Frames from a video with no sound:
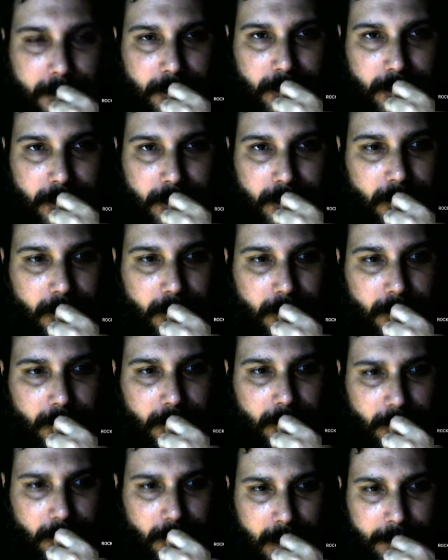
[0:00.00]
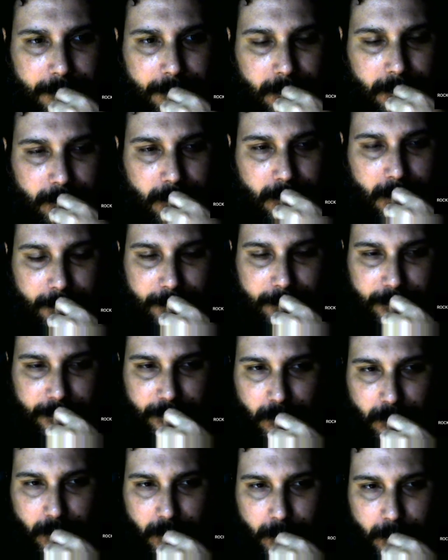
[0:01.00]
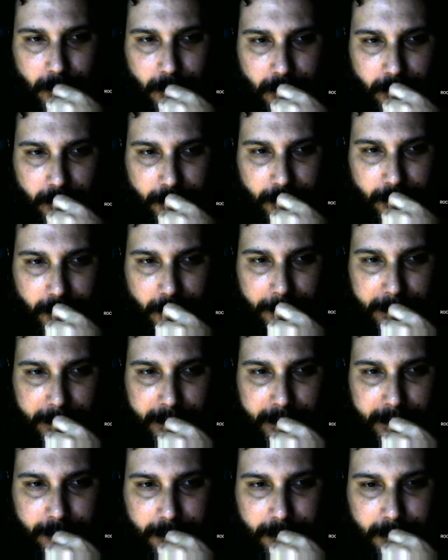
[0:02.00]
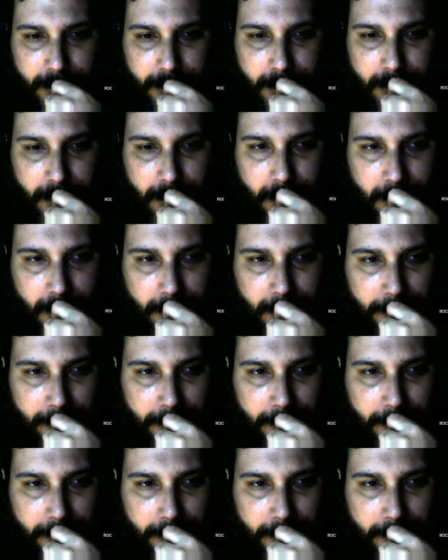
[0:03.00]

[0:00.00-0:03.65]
your do you have a store where you sell your pens and all?